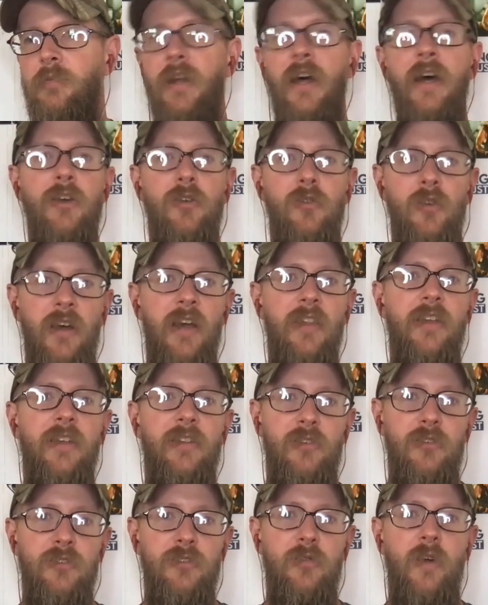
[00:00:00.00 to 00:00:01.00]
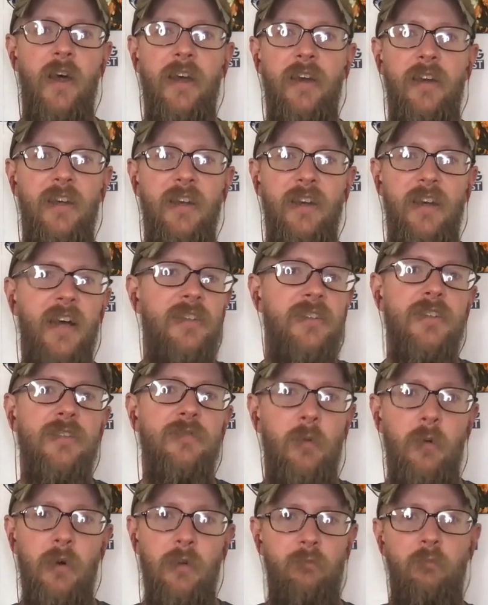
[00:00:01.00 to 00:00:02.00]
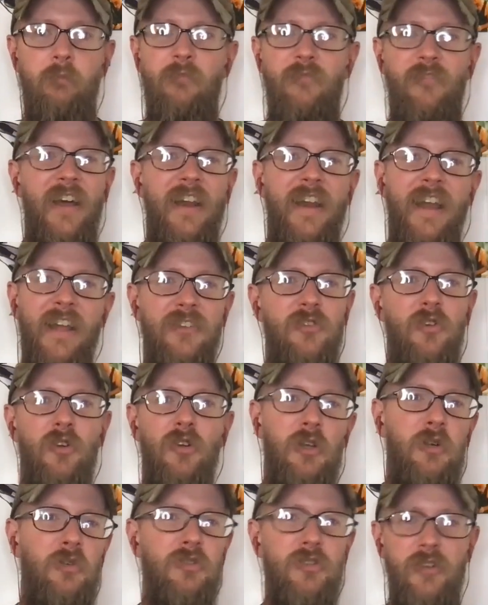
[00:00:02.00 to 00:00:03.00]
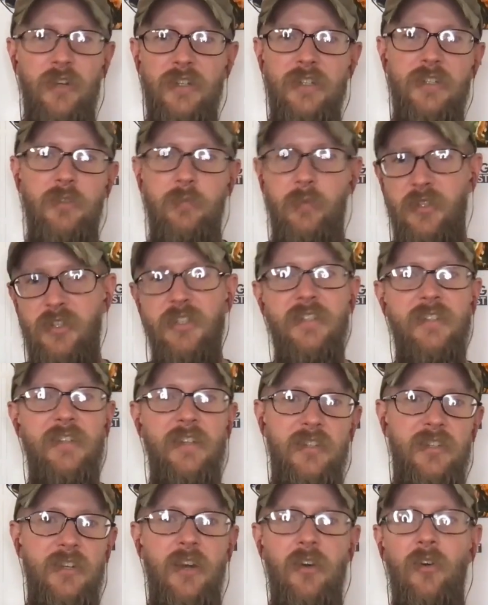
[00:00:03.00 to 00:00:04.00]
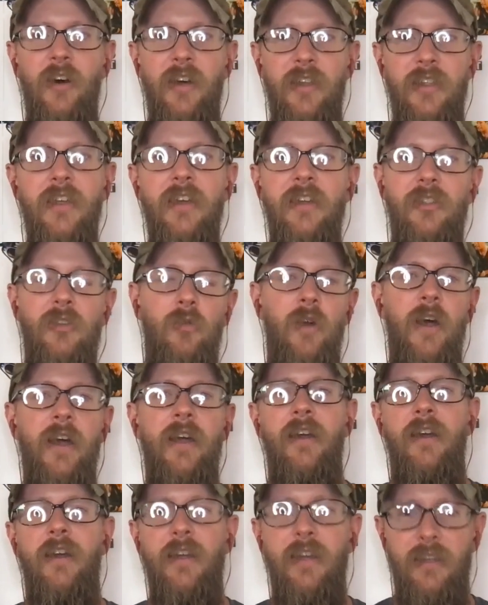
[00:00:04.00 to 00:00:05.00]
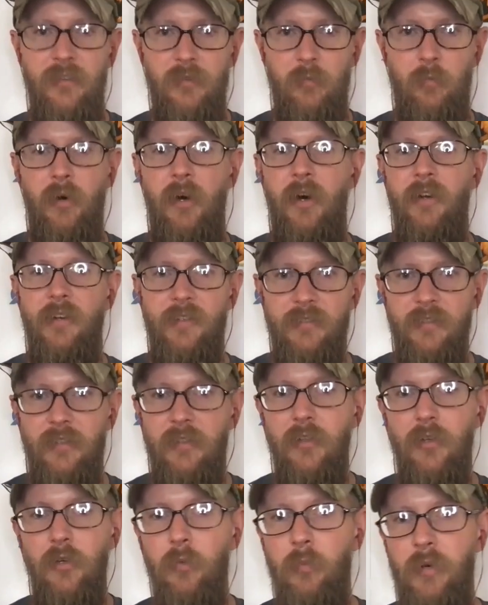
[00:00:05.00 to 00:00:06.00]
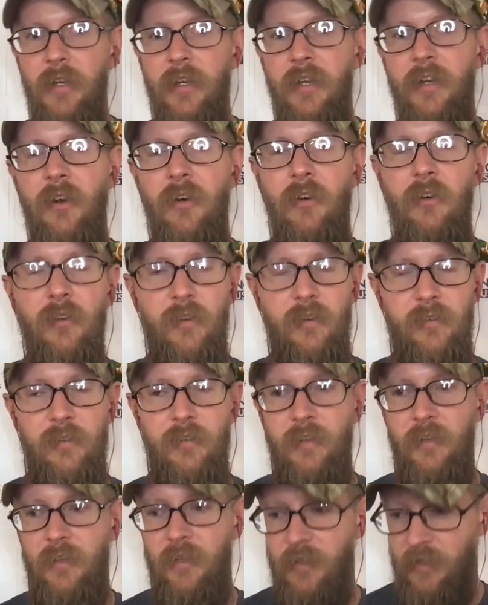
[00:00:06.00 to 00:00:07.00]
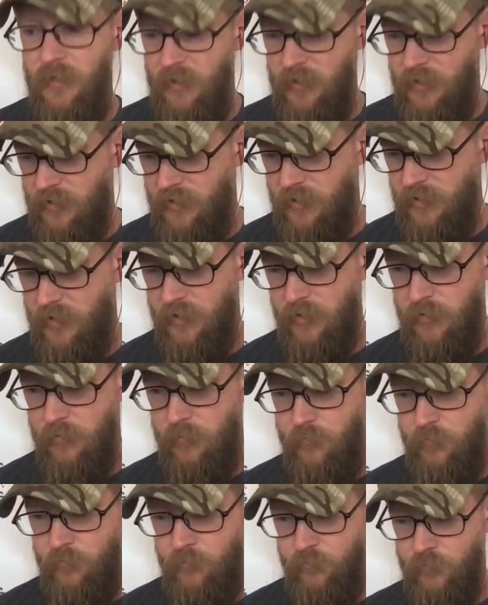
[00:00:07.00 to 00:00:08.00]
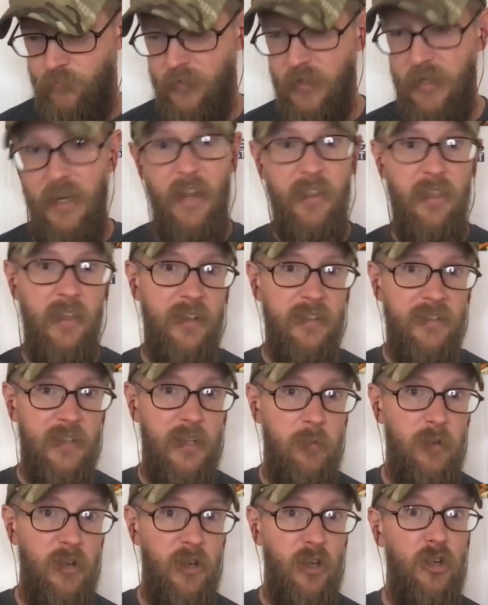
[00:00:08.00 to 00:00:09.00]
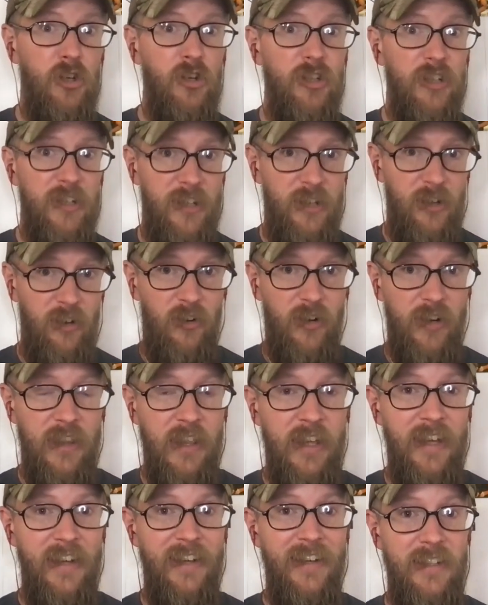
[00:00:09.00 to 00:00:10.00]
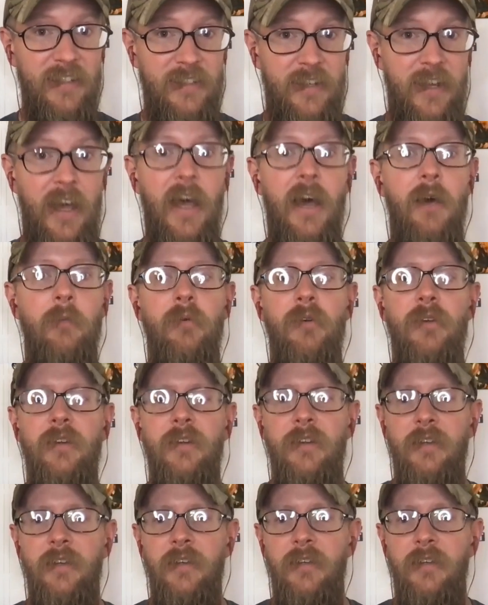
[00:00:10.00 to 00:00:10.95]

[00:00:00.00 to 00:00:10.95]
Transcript: But I agree. I think there's a reckoning, not just from a financial closure issue, but just in general. I think the reckoning is upon us a little bit here, and I think it's going to be a good deal. I think it needs to happen.